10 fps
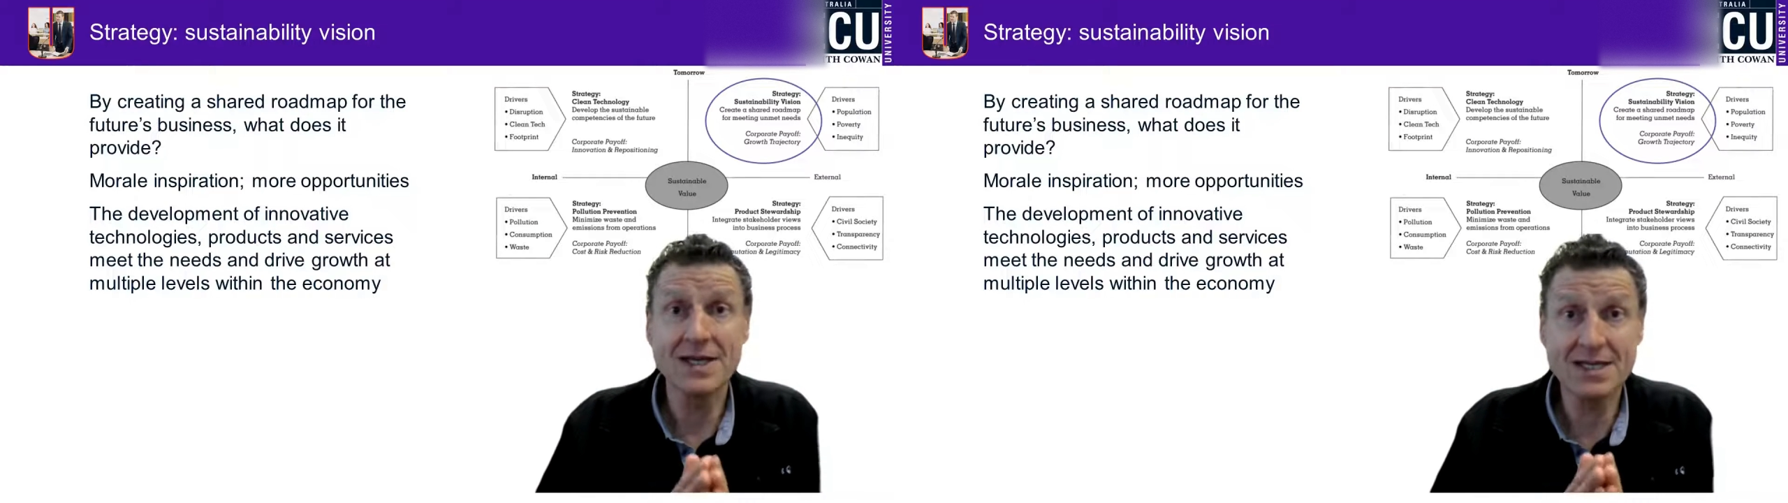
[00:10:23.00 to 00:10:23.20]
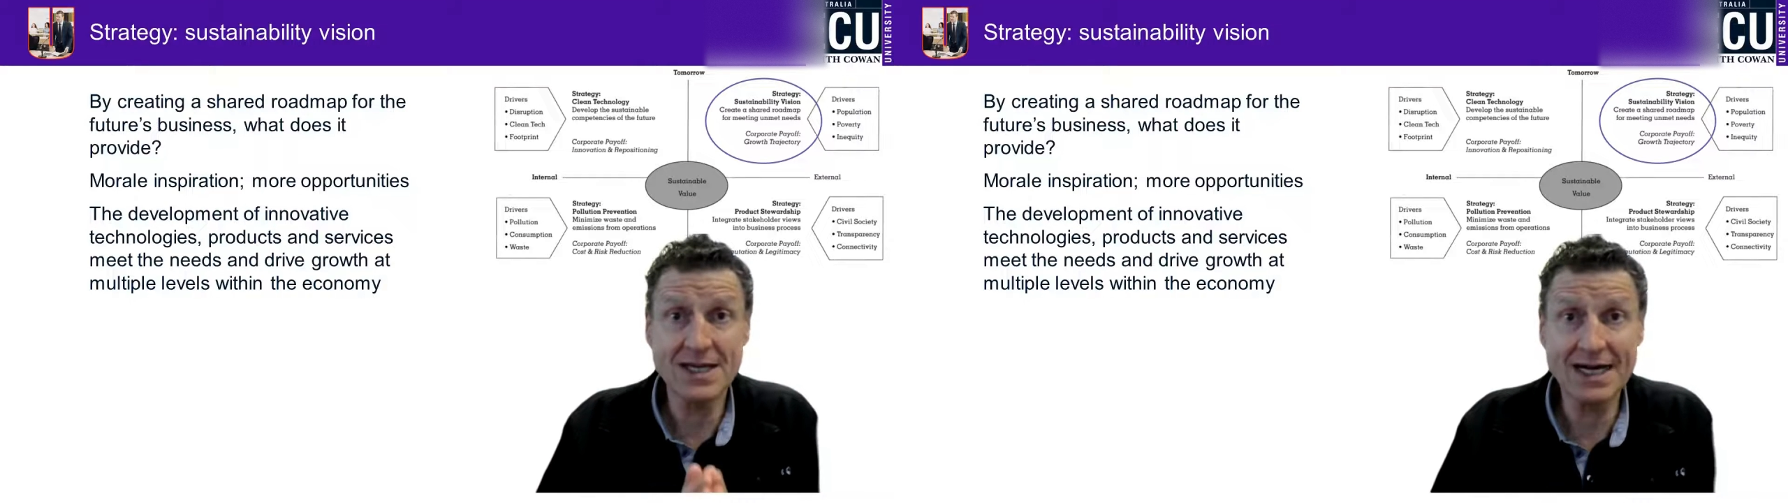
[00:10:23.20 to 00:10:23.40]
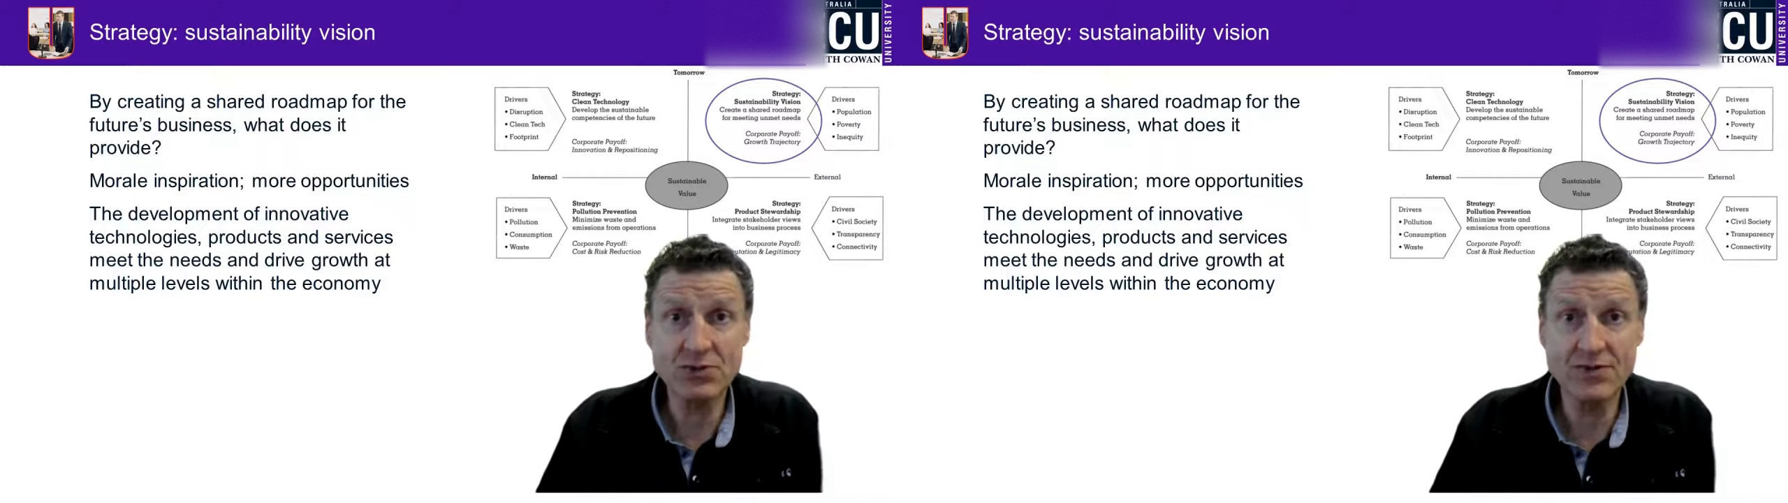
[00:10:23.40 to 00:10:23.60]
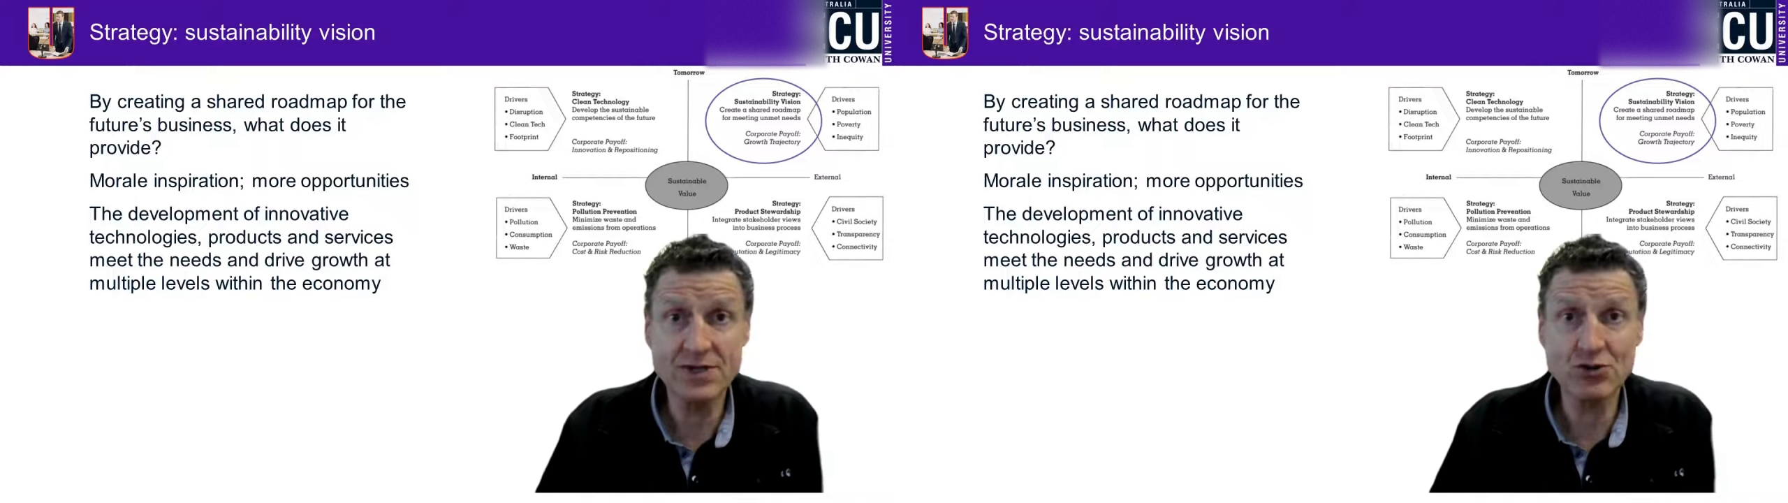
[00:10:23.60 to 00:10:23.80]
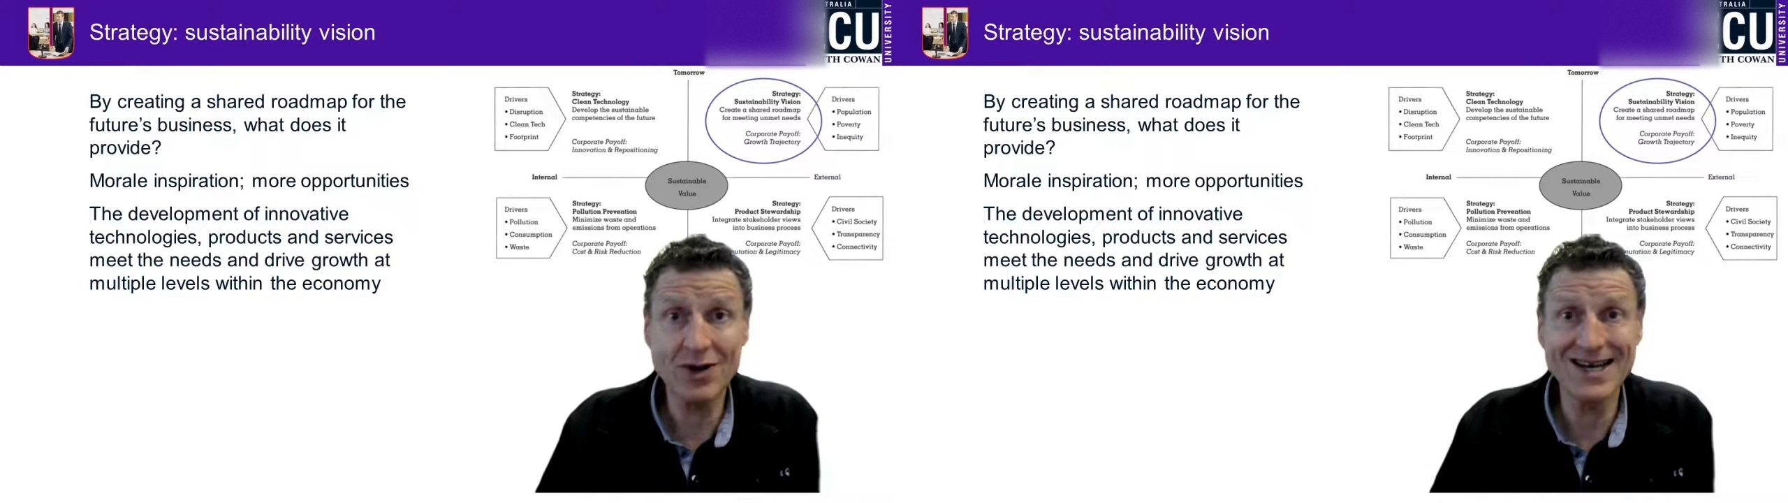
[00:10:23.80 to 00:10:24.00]
that starts with
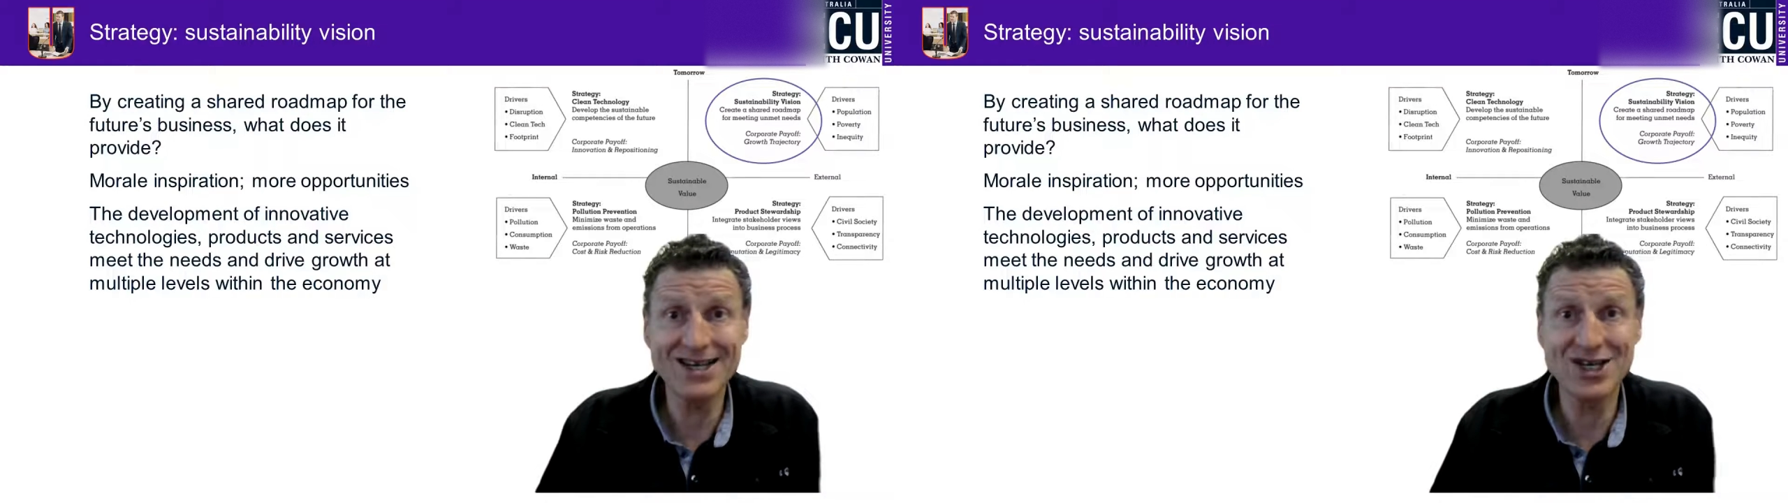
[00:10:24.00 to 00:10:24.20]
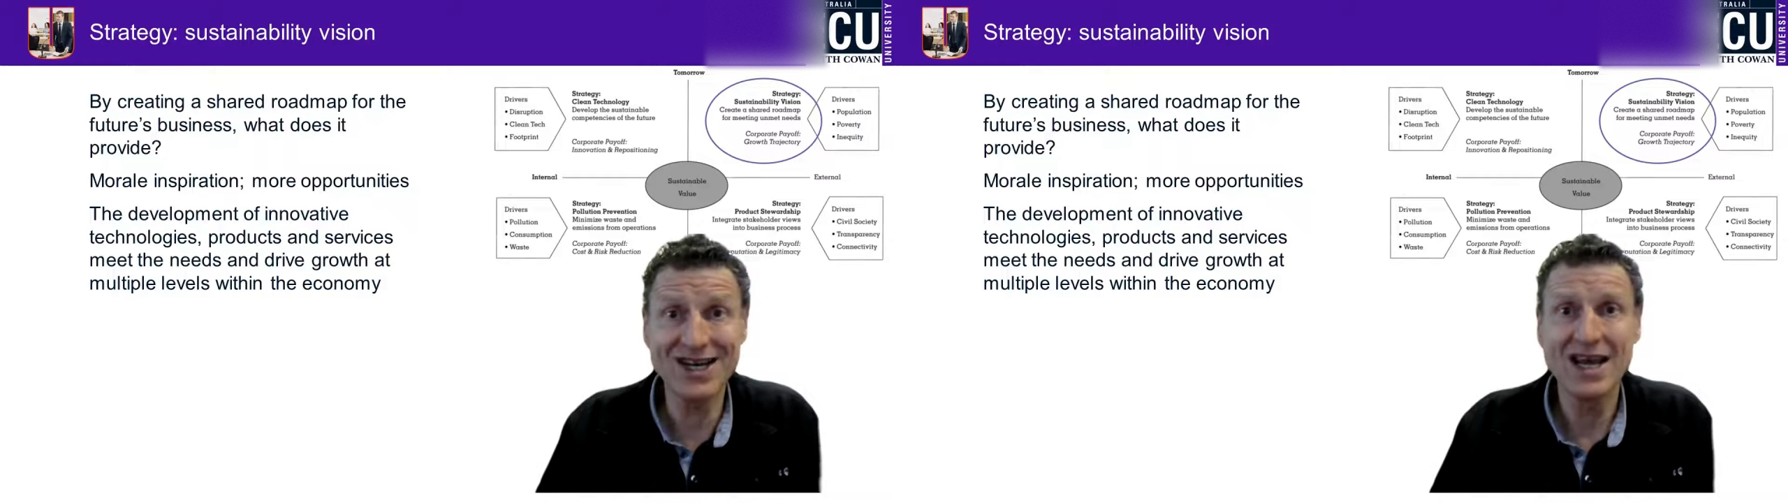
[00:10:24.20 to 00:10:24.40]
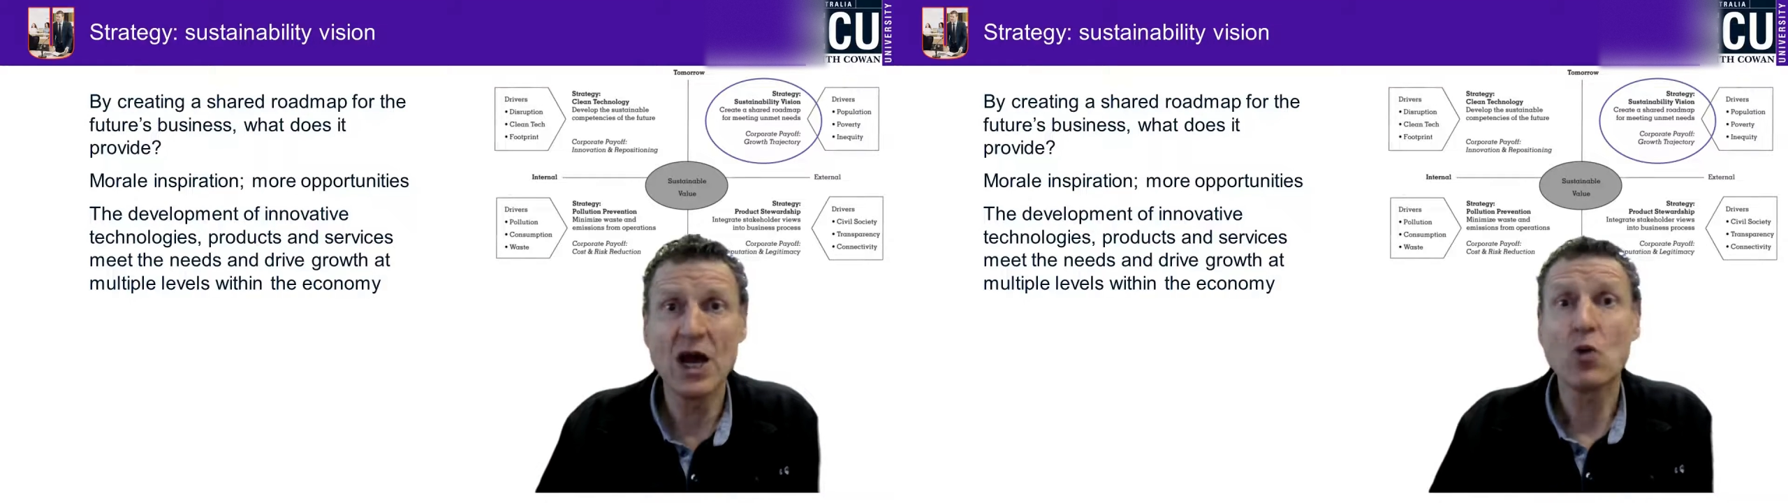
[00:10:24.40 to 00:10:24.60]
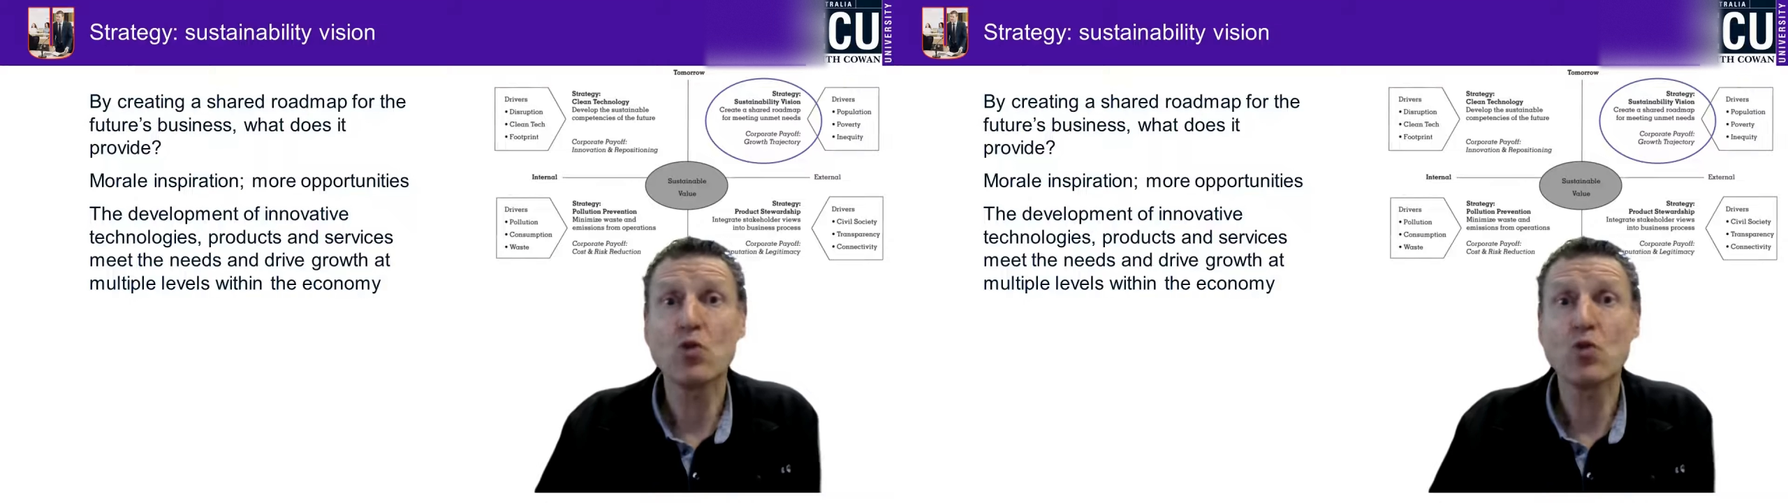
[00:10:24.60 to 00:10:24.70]
strategy